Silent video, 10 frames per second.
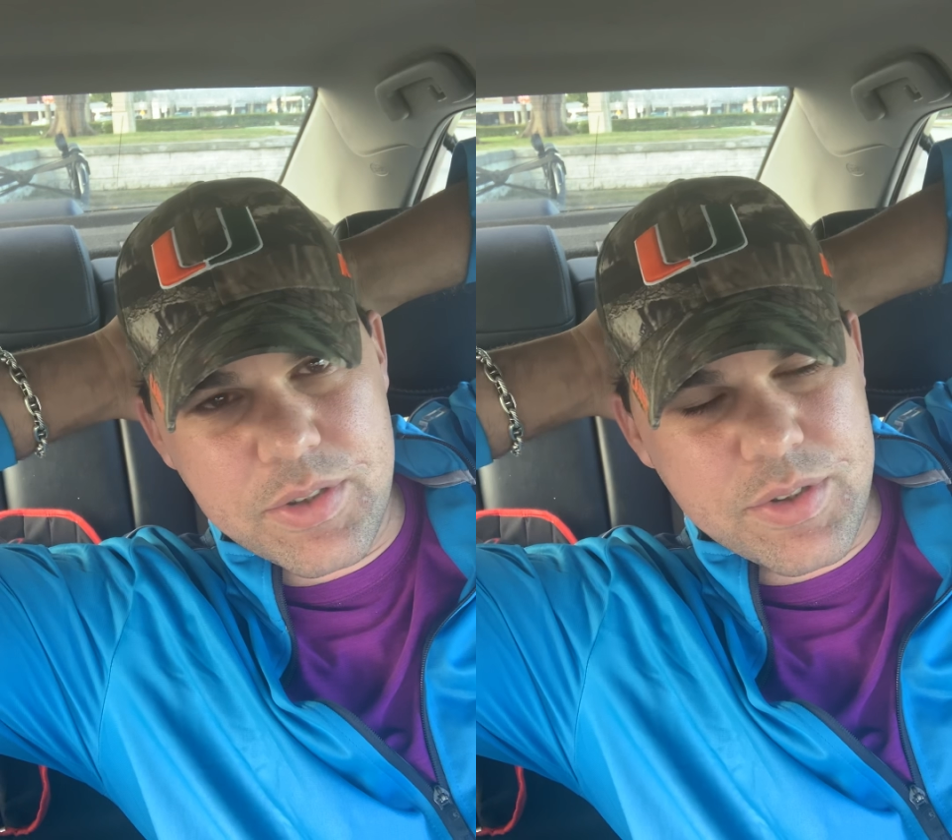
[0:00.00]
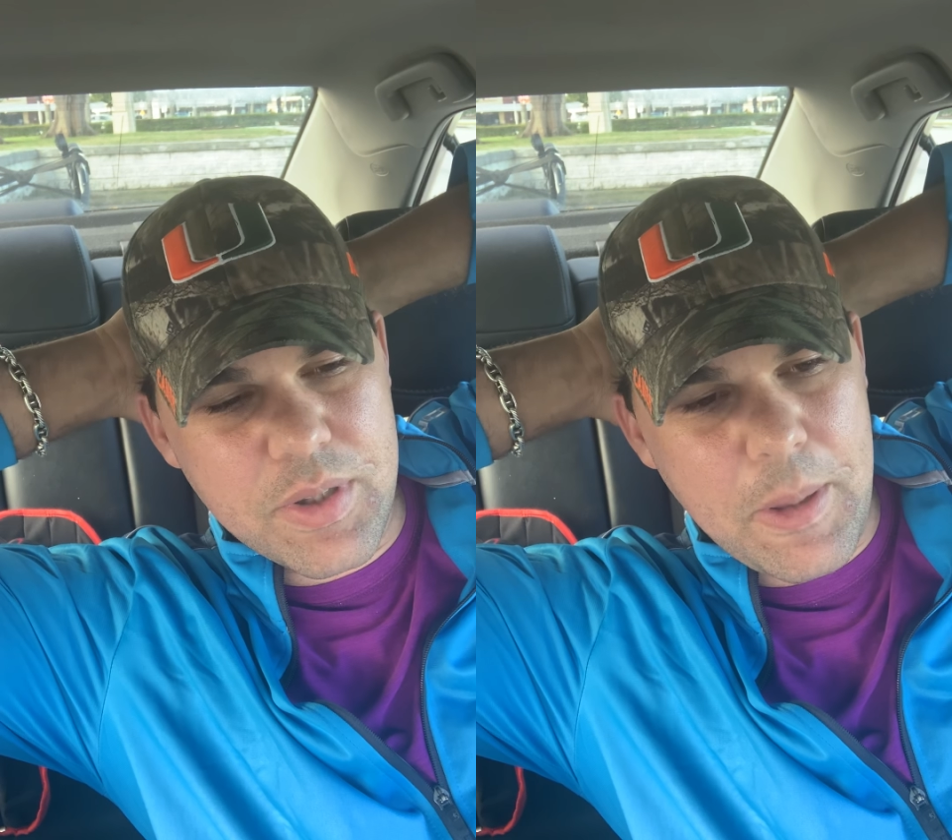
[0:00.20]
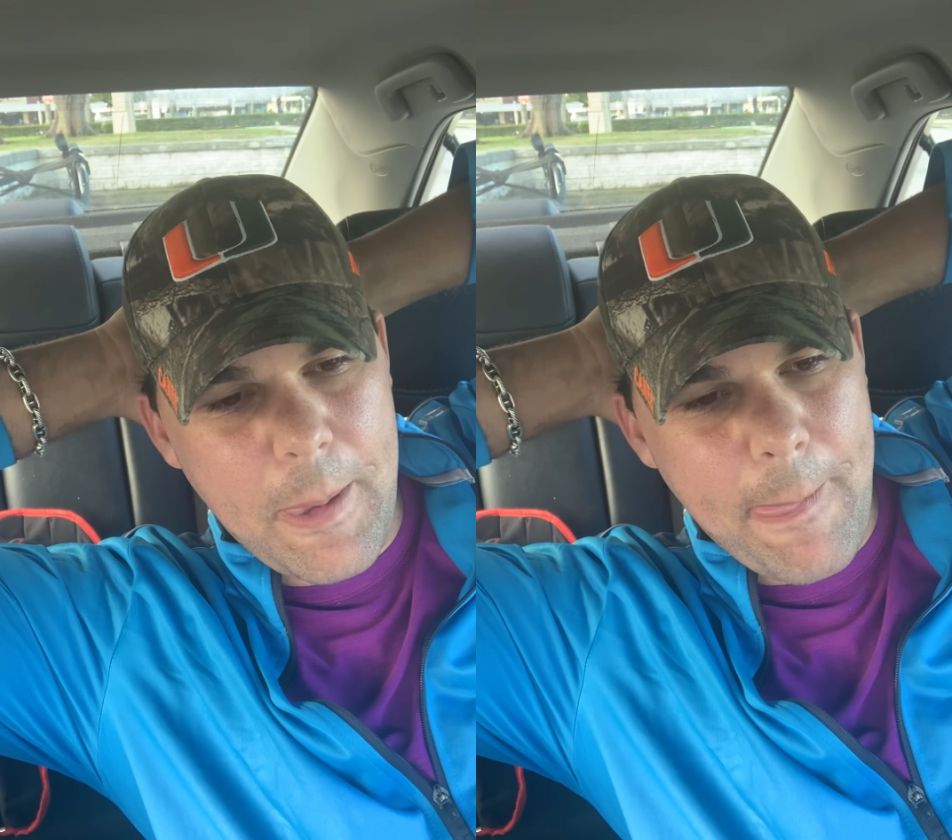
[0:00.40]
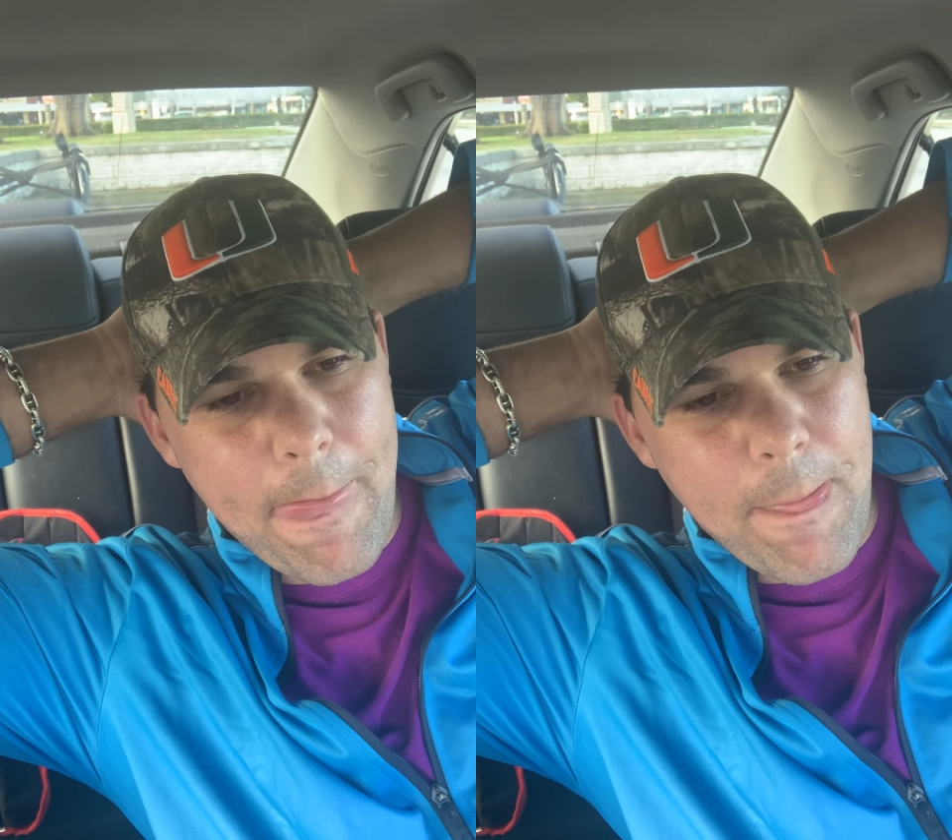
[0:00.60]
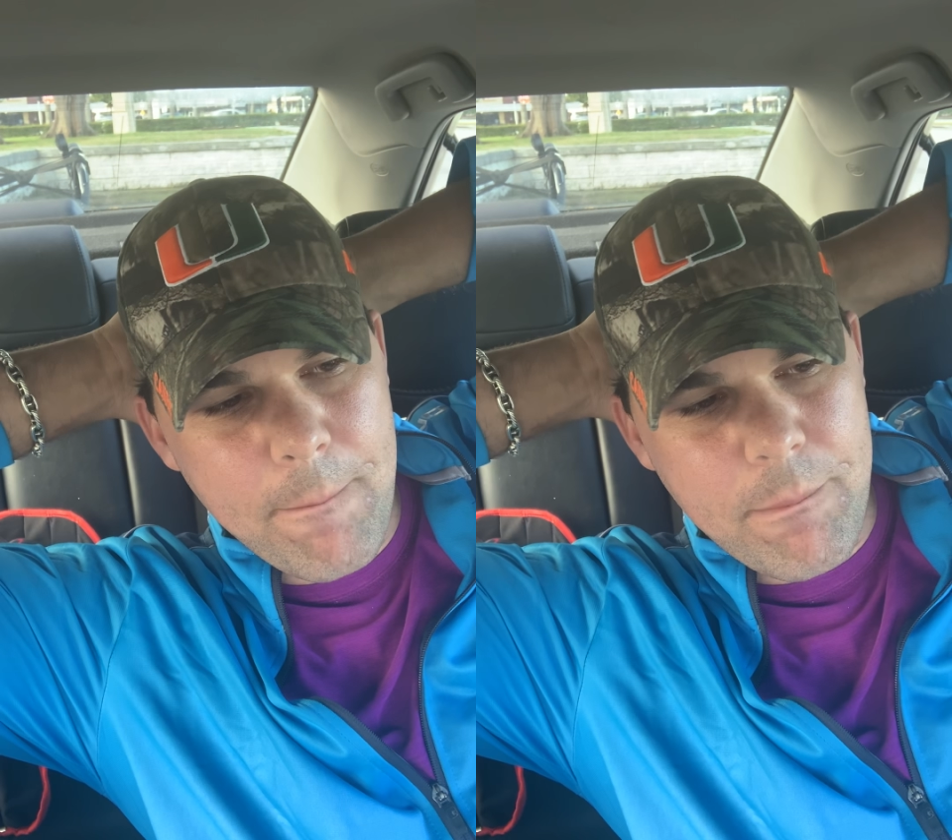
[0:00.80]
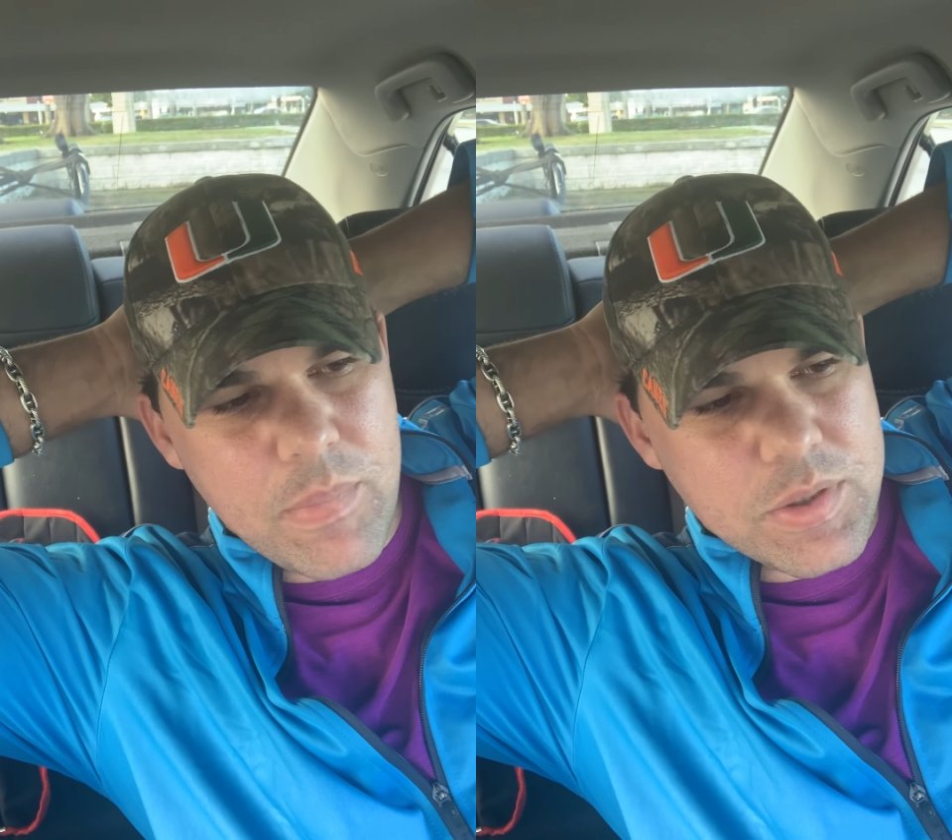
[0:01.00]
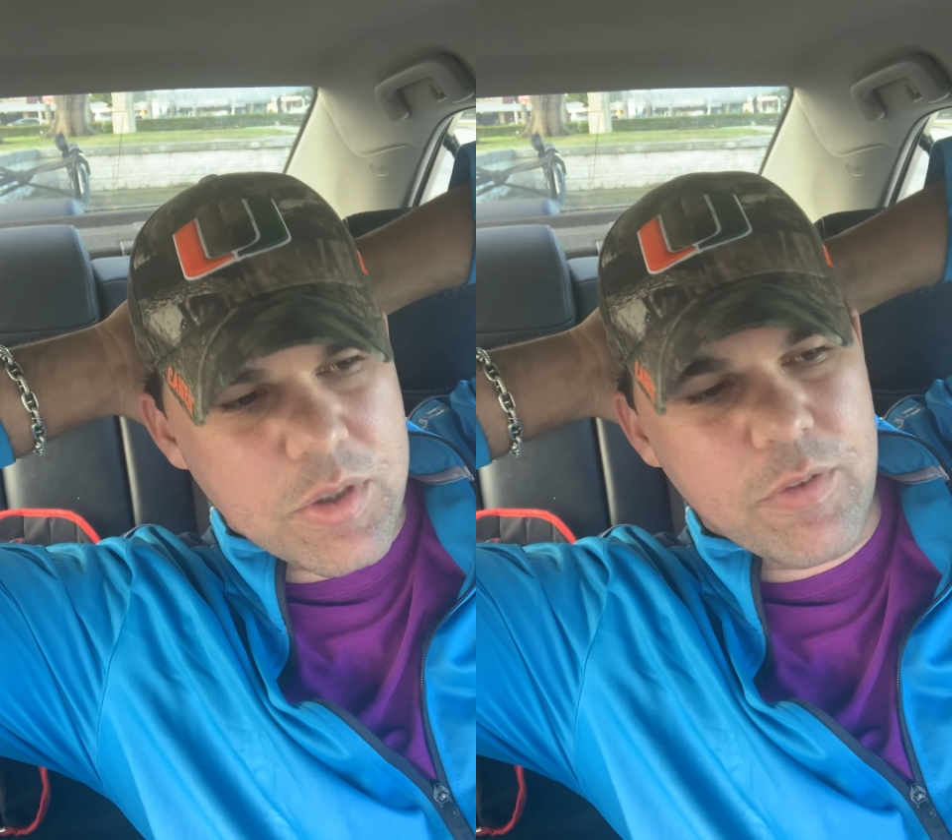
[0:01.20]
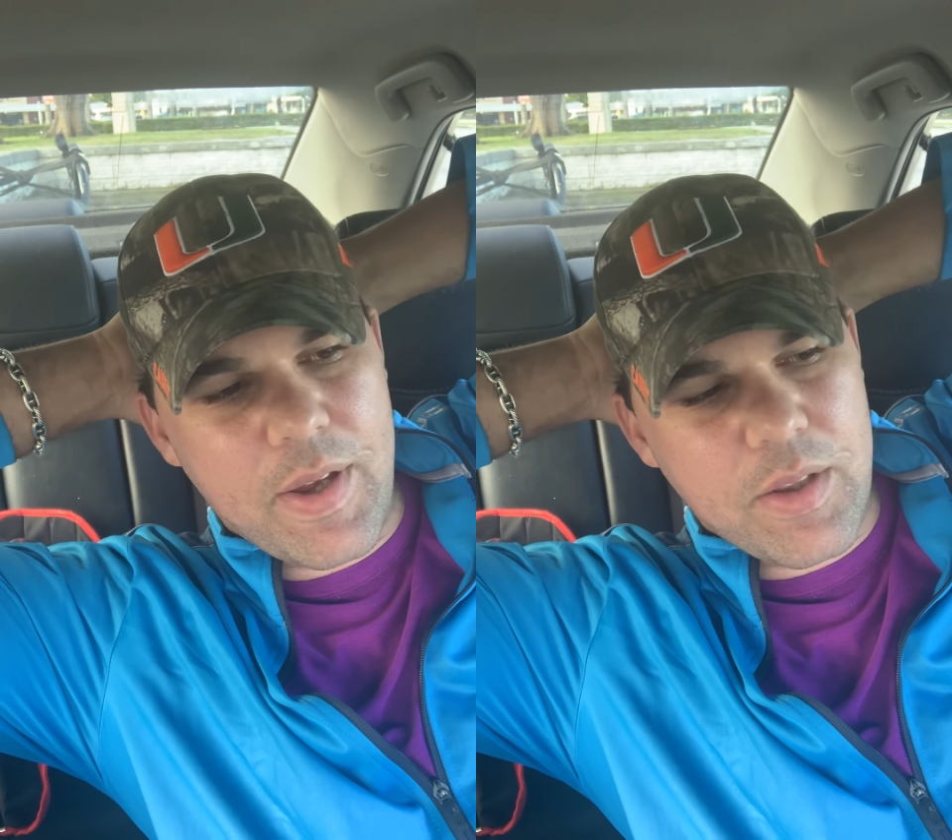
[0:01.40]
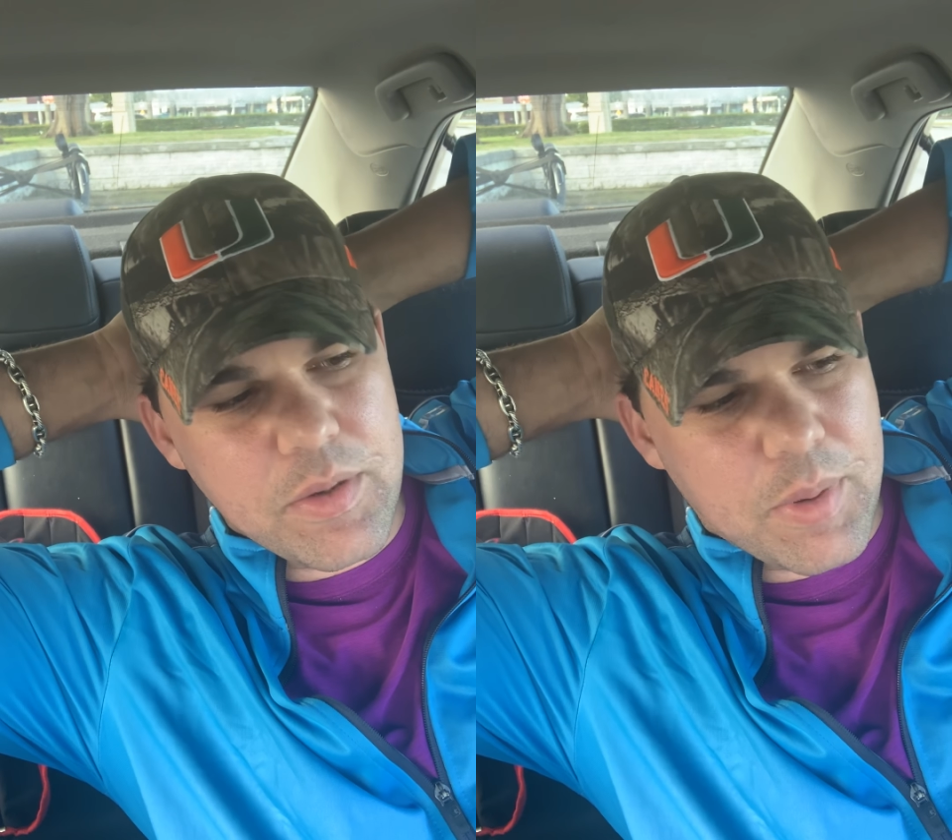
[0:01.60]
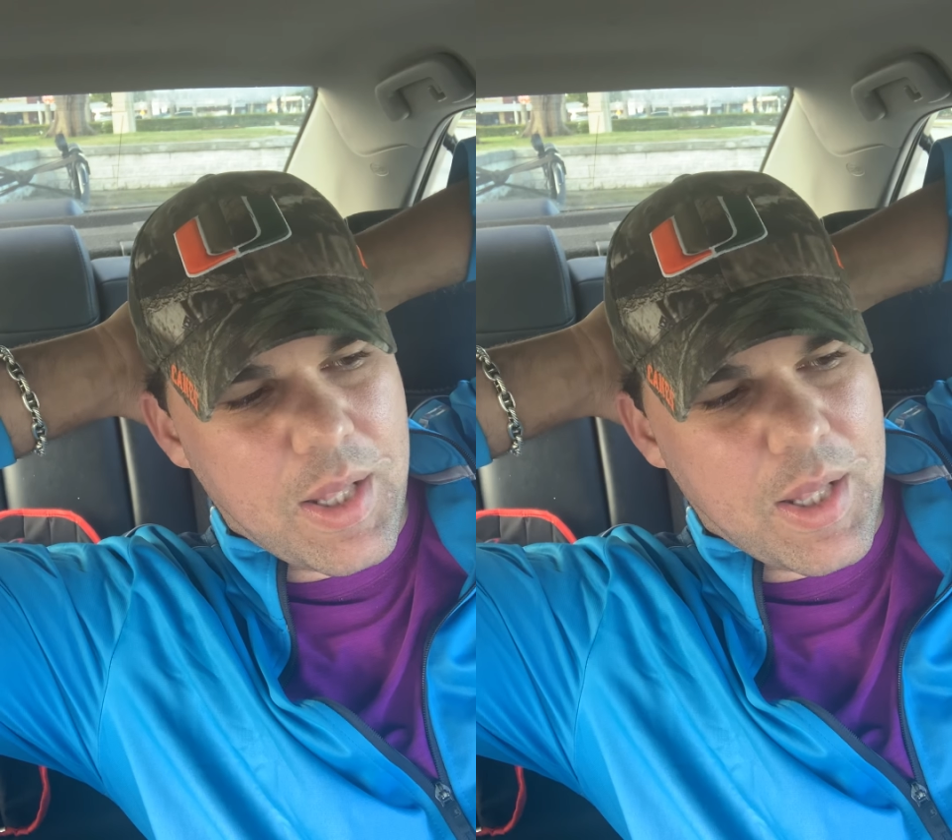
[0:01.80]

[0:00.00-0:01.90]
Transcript: is so valuable.